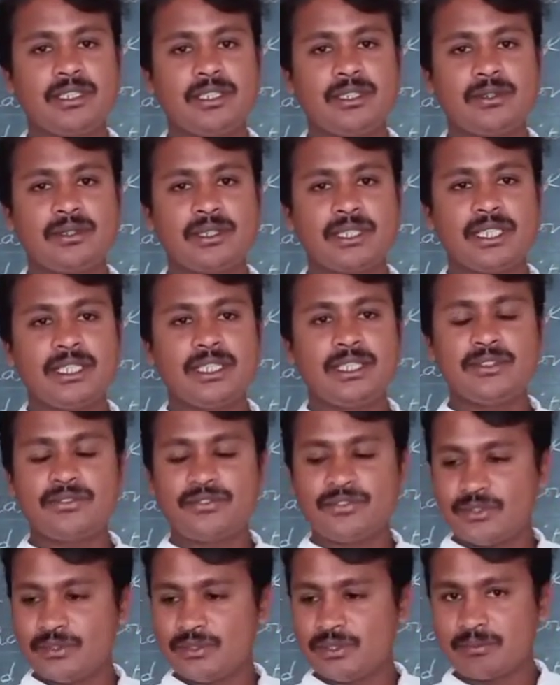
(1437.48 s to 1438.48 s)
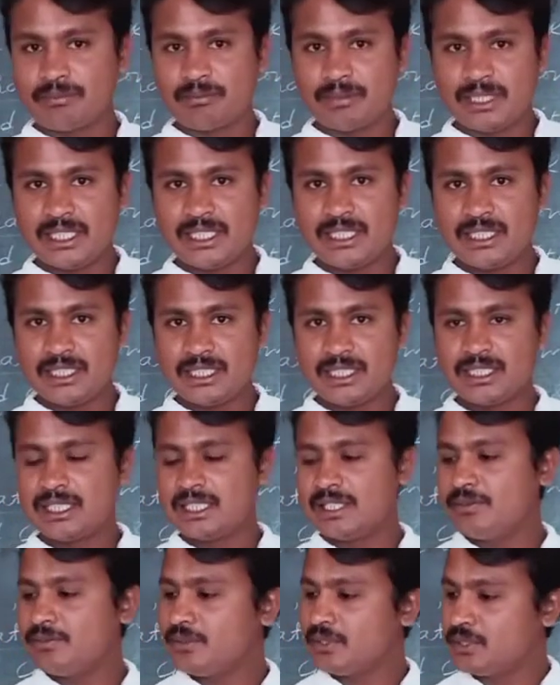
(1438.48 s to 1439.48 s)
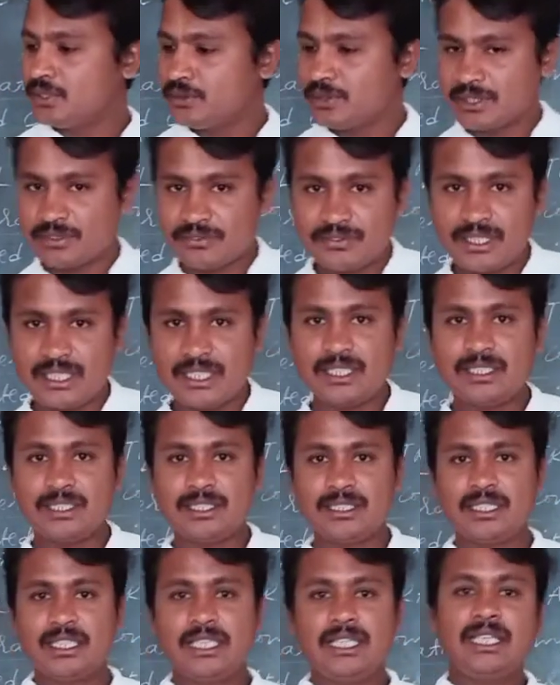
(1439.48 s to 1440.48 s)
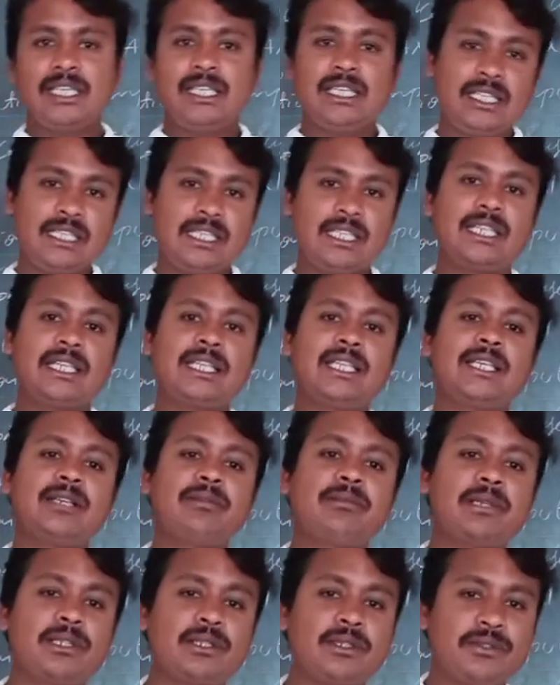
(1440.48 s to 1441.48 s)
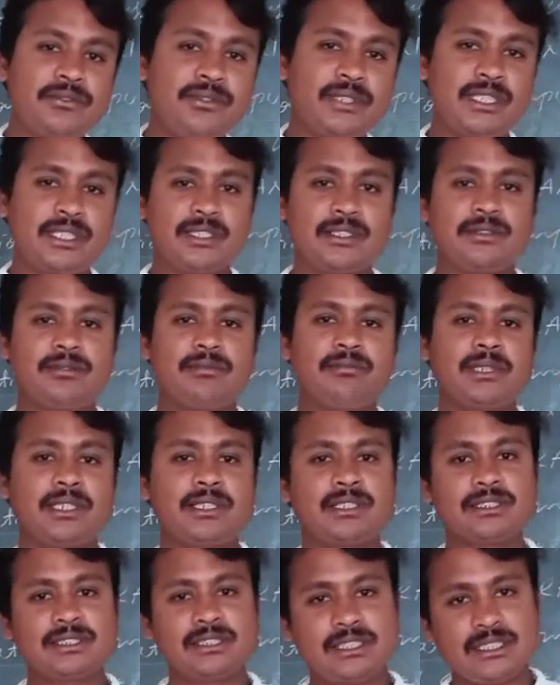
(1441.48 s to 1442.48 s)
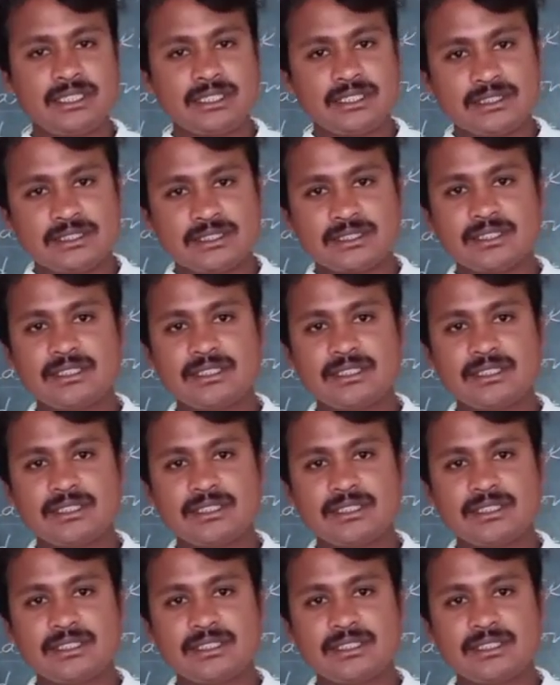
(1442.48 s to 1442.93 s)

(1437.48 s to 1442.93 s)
okay, if you are playing a game with your friend, he can able to win because he is